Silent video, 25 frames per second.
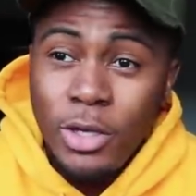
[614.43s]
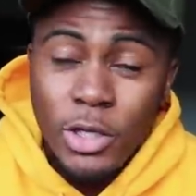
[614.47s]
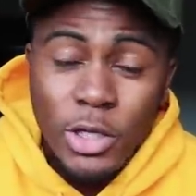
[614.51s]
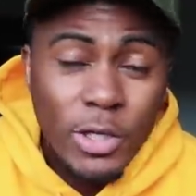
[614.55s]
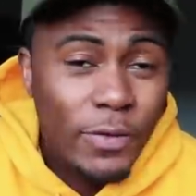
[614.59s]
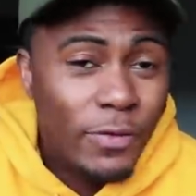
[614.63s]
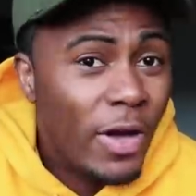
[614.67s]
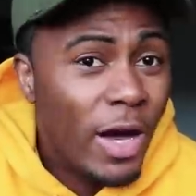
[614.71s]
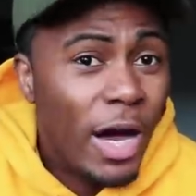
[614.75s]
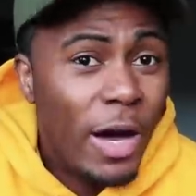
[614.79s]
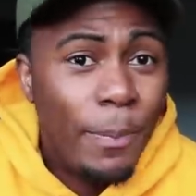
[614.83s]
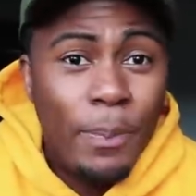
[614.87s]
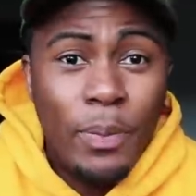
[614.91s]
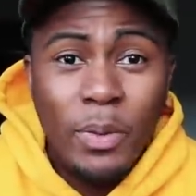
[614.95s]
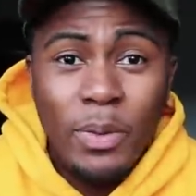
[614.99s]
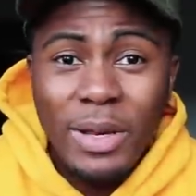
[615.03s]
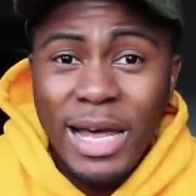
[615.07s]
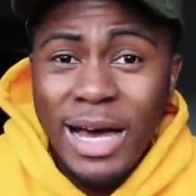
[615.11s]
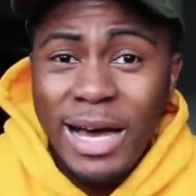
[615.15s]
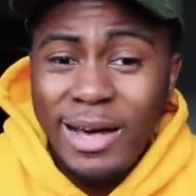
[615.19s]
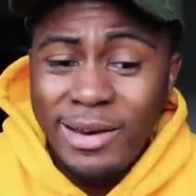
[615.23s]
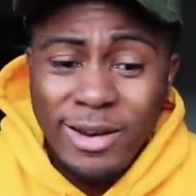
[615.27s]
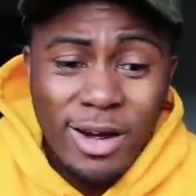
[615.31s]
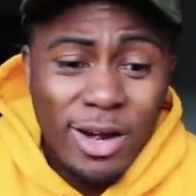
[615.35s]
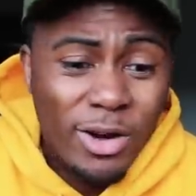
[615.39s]
You've gotta pull
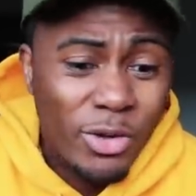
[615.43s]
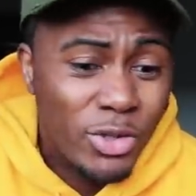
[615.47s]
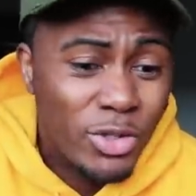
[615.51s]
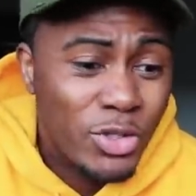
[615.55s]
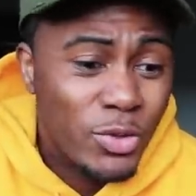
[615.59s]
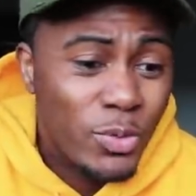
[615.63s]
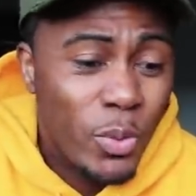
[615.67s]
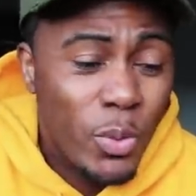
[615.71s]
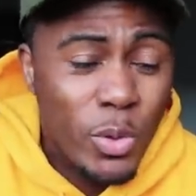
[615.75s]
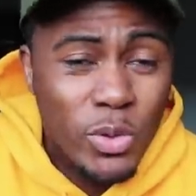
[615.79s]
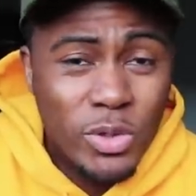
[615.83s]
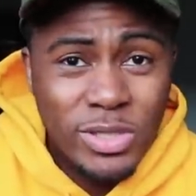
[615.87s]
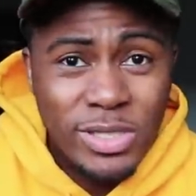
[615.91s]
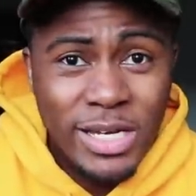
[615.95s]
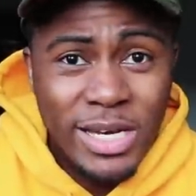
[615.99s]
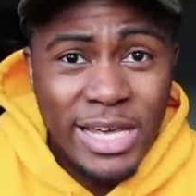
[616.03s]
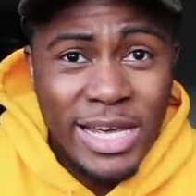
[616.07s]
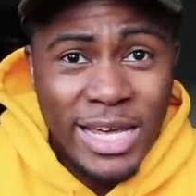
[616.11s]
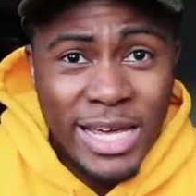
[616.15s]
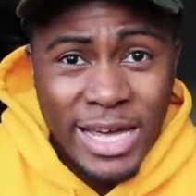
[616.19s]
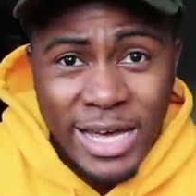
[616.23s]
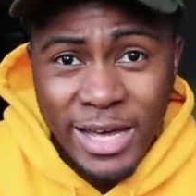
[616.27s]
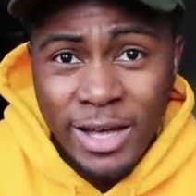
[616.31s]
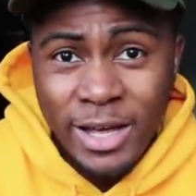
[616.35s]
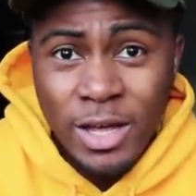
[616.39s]
out an Arnold
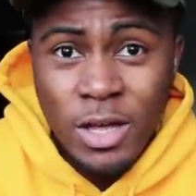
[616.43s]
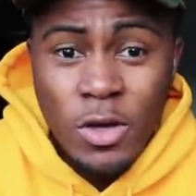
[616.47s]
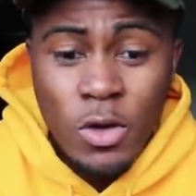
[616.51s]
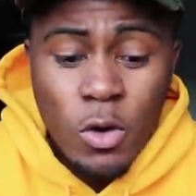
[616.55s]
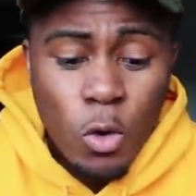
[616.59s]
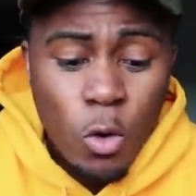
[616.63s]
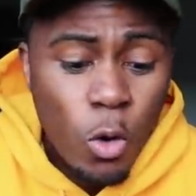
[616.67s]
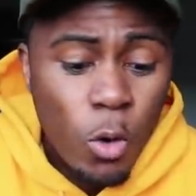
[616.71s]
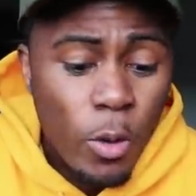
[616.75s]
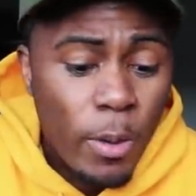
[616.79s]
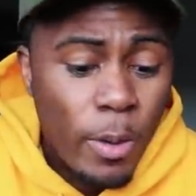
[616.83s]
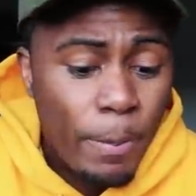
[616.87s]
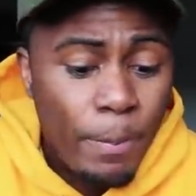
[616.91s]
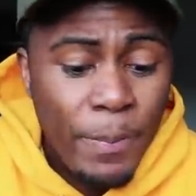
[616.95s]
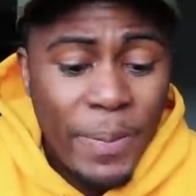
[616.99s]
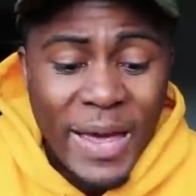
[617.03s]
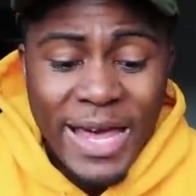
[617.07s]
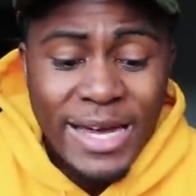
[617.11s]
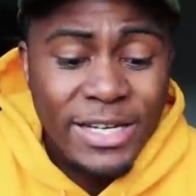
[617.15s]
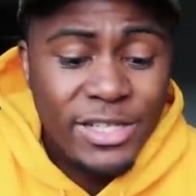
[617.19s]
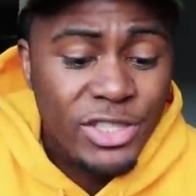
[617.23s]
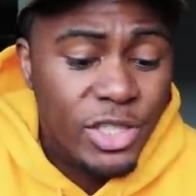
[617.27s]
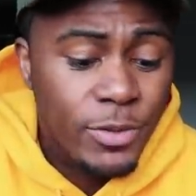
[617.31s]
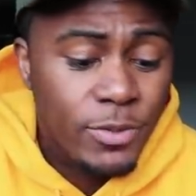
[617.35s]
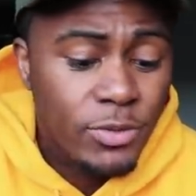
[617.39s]
Schwarzenegger or
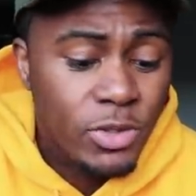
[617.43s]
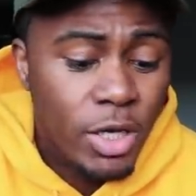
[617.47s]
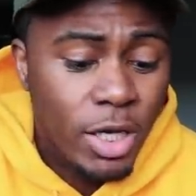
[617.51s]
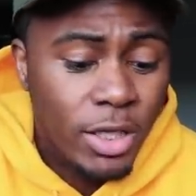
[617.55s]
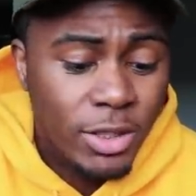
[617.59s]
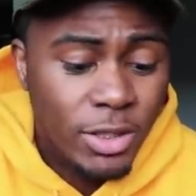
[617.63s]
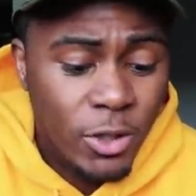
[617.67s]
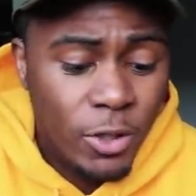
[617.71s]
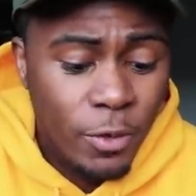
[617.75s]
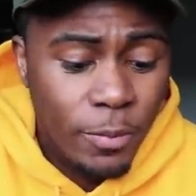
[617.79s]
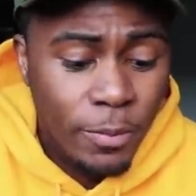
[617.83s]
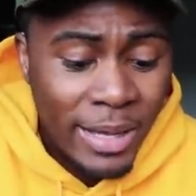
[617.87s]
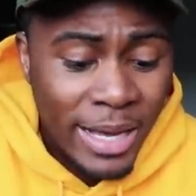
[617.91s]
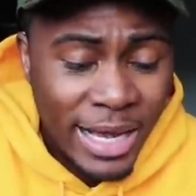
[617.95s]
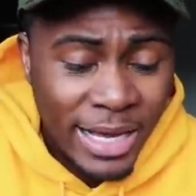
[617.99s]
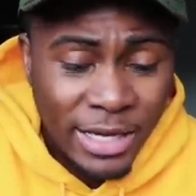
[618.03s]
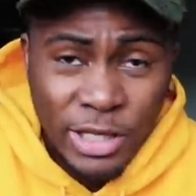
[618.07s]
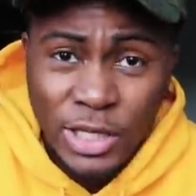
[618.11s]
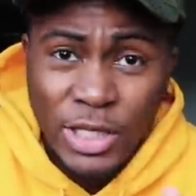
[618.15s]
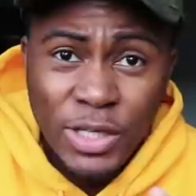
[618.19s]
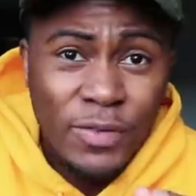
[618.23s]
pay Gymshark to come back.